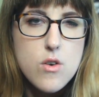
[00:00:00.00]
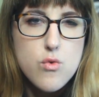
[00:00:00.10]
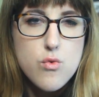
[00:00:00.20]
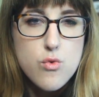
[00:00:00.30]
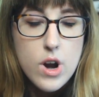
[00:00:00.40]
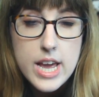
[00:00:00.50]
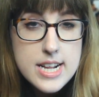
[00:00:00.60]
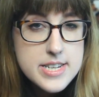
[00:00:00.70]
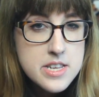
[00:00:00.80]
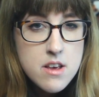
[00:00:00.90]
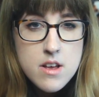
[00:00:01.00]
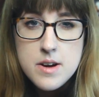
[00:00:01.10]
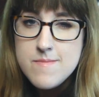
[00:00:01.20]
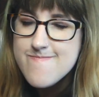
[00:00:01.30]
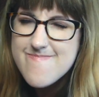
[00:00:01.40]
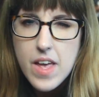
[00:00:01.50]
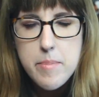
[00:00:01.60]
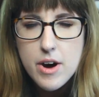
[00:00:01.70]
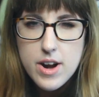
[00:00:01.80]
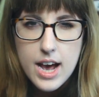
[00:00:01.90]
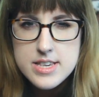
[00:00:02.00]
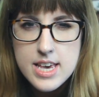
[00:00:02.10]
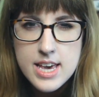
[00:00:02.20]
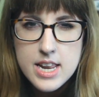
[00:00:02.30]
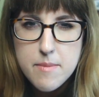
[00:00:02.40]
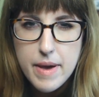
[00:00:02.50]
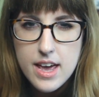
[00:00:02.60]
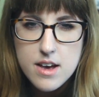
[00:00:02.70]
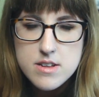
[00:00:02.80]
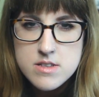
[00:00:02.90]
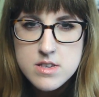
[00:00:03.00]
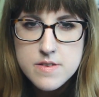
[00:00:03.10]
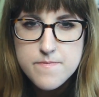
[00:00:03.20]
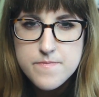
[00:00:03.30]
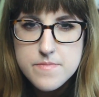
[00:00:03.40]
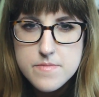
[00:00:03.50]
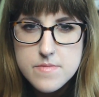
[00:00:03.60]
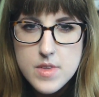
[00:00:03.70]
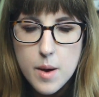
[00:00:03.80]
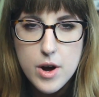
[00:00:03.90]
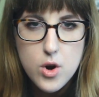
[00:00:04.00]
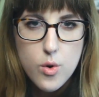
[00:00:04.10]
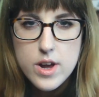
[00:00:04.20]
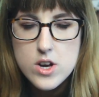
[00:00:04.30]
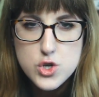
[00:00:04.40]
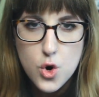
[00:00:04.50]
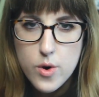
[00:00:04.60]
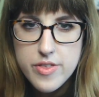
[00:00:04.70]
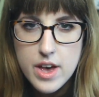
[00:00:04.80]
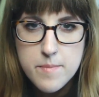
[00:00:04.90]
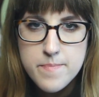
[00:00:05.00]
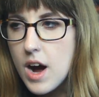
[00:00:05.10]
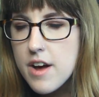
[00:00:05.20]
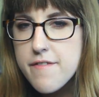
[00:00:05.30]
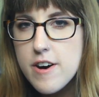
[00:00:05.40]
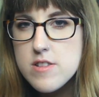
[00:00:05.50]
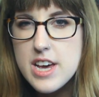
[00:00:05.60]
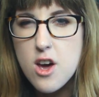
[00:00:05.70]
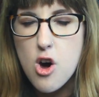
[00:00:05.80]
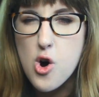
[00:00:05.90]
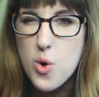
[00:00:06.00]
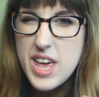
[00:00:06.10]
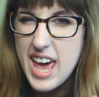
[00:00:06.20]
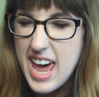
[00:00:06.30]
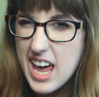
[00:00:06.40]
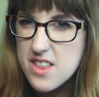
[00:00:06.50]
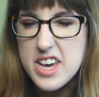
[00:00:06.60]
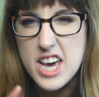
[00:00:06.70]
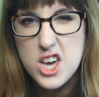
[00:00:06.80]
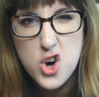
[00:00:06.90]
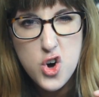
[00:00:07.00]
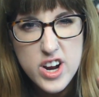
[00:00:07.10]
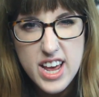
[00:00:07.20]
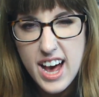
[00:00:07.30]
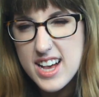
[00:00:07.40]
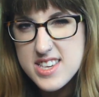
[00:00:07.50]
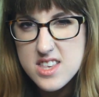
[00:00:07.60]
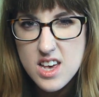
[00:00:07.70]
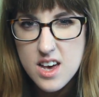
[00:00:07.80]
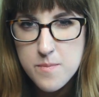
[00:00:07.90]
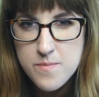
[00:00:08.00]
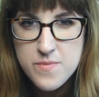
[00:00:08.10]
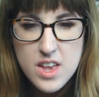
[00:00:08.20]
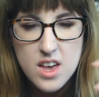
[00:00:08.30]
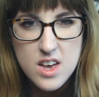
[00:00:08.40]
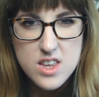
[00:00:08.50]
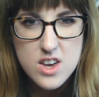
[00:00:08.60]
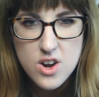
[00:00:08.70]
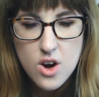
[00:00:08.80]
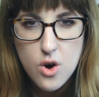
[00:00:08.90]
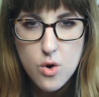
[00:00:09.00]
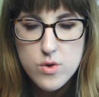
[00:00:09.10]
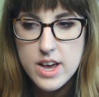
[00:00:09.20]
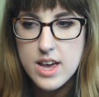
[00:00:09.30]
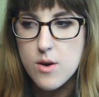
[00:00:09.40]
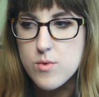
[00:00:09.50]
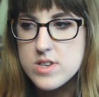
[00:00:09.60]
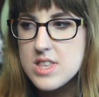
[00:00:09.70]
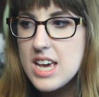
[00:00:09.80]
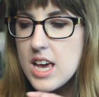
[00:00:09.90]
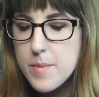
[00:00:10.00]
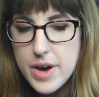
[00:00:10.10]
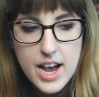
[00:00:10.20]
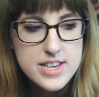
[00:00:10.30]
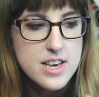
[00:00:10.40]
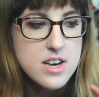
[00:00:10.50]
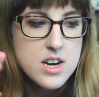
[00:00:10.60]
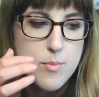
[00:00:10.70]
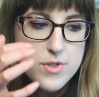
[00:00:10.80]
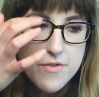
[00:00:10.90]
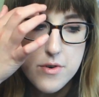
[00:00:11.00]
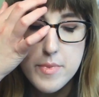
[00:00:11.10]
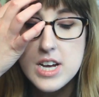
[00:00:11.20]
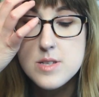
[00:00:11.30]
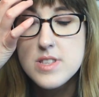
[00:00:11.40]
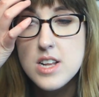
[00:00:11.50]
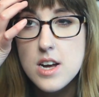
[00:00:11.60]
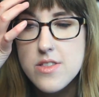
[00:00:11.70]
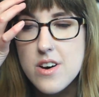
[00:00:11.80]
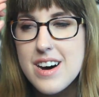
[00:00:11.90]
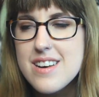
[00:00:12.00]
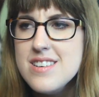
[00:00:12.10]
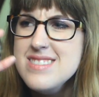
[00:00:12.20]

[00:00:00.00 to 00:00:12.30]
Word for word: right about asking any bands about going on tour with them. I felt like okay, like I could ask them, you know, like I was thinking about asking a couple different bands, but then I thought